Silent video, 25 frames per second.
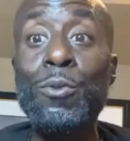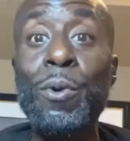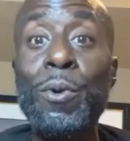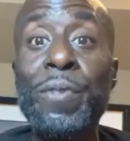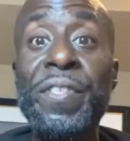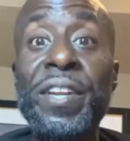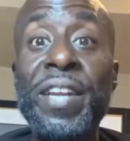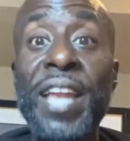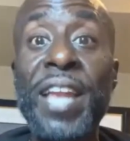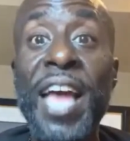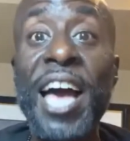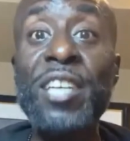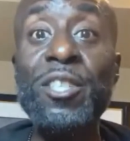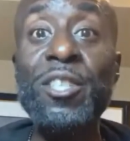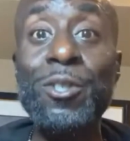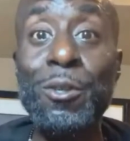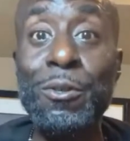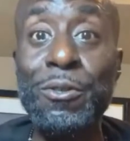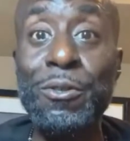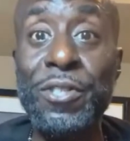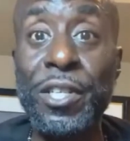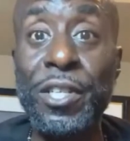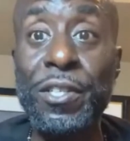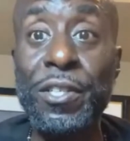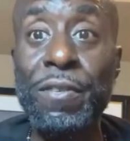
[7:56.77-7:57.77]
with the National
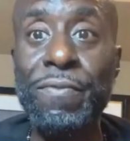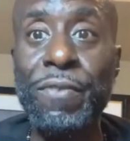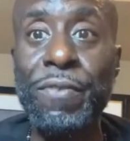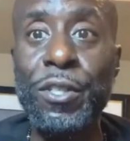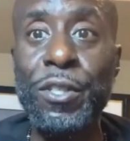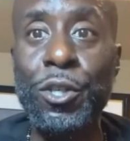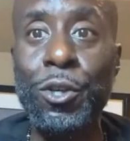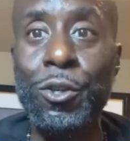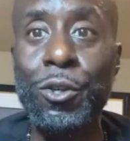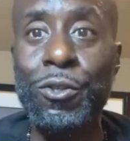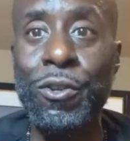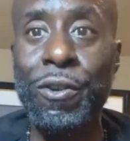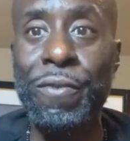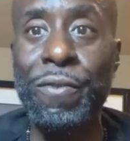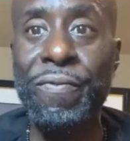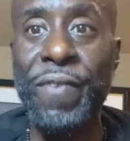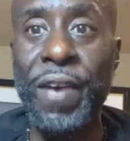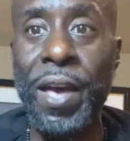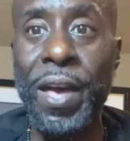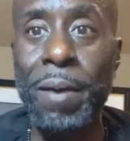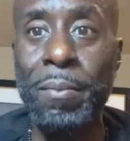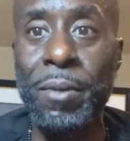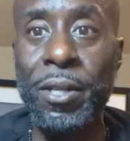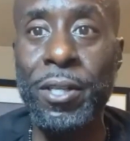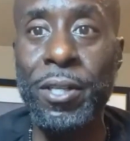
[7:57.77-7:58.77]
Center for Children
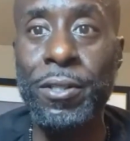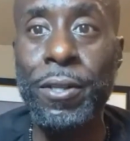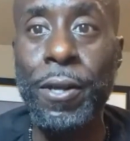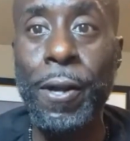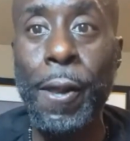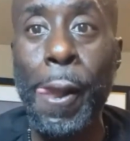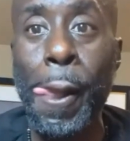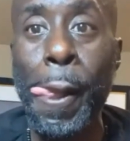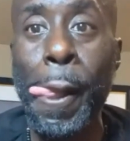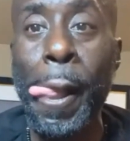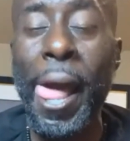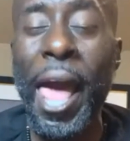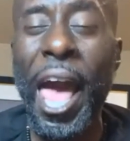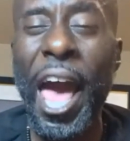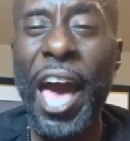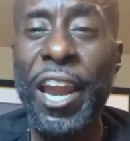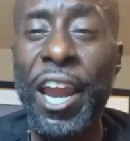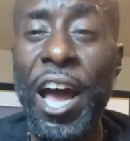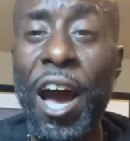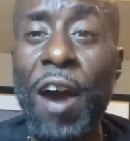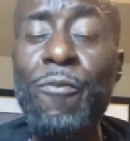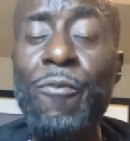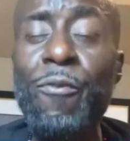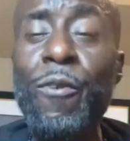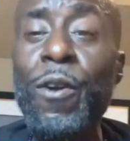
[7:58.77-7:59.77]
and Families. And
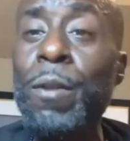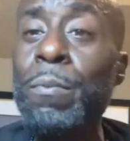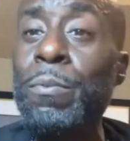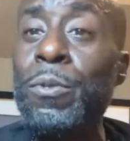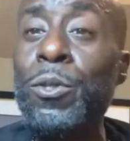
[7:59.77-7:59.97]
our Freedom